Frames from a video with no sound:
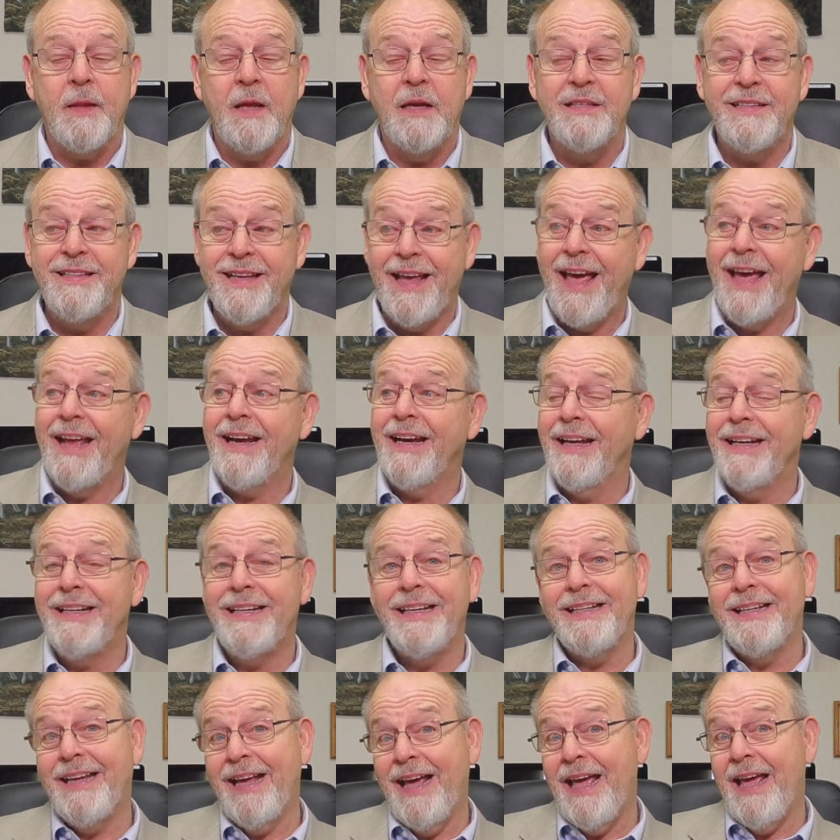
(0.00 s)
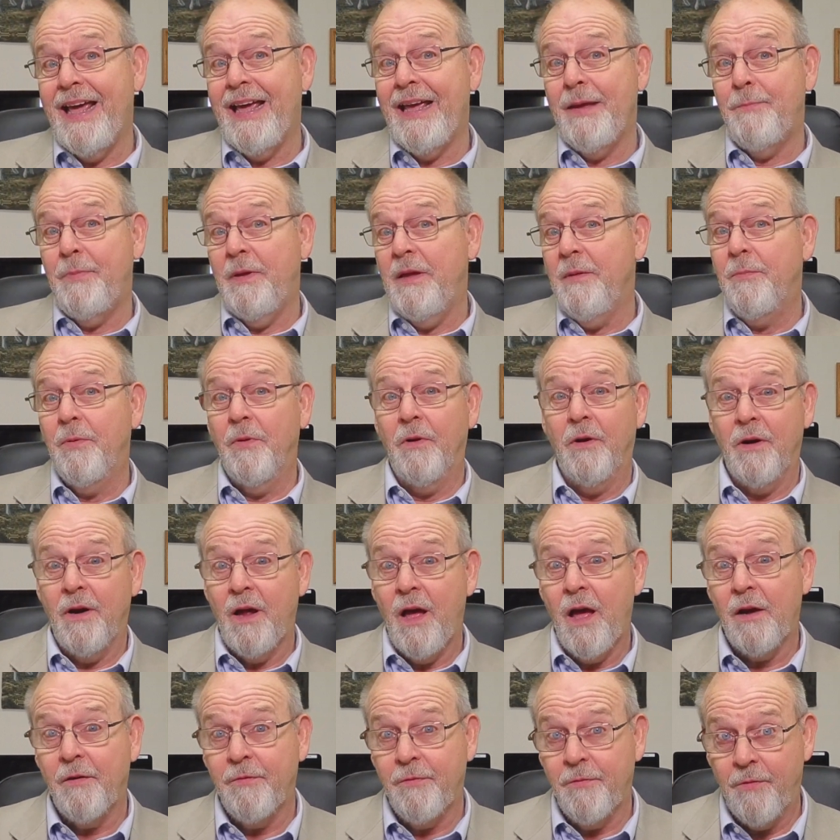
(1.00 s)
Sadly, today people are
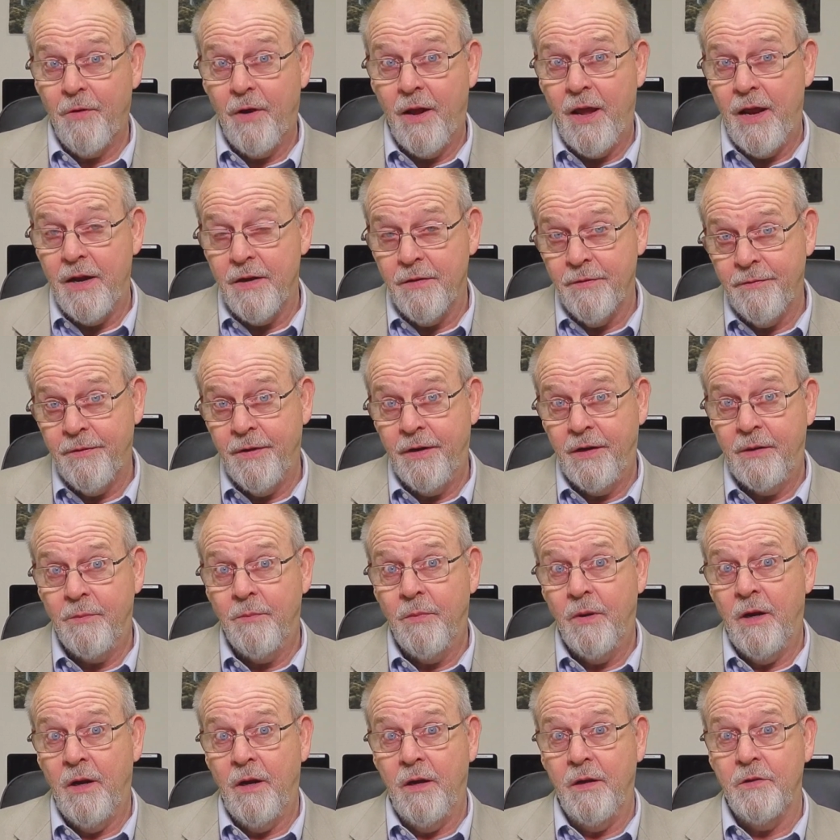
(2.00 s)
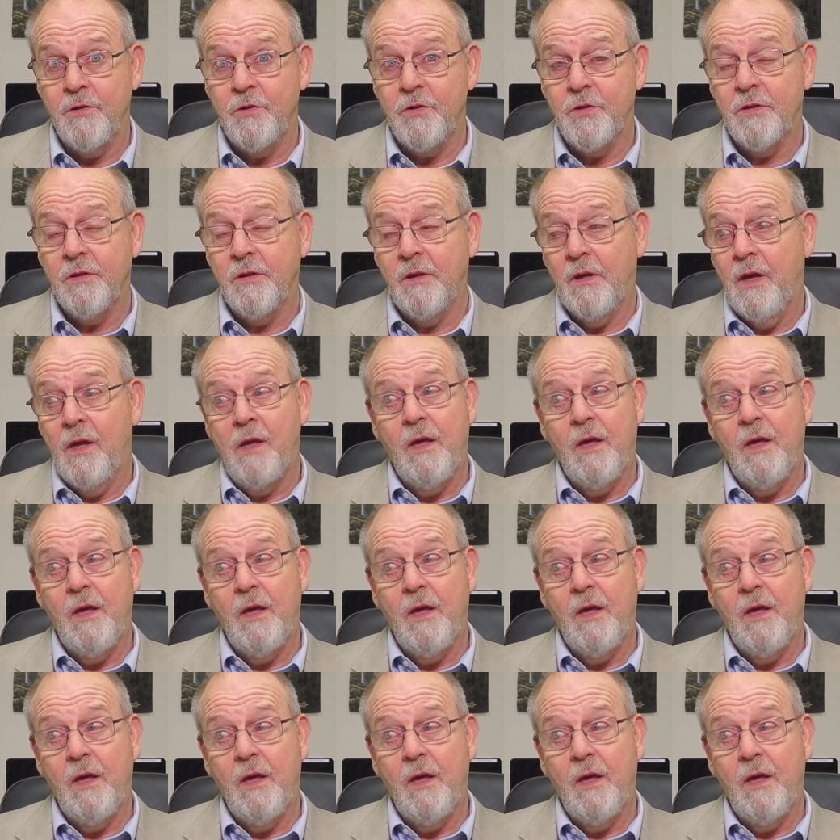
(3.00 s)
not afraid of very much.